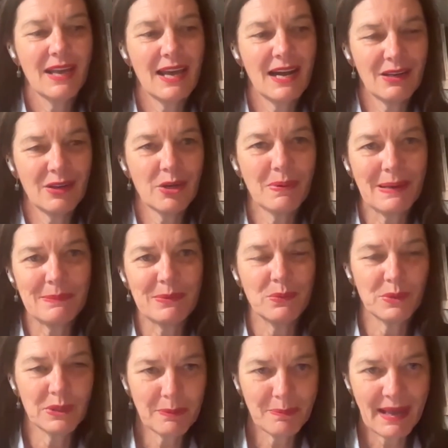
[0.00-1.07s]
And a lot of people
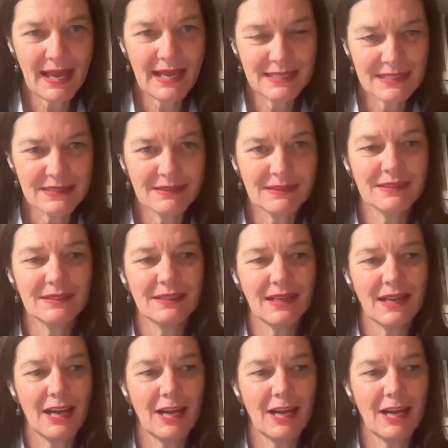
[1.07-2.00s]
will abandon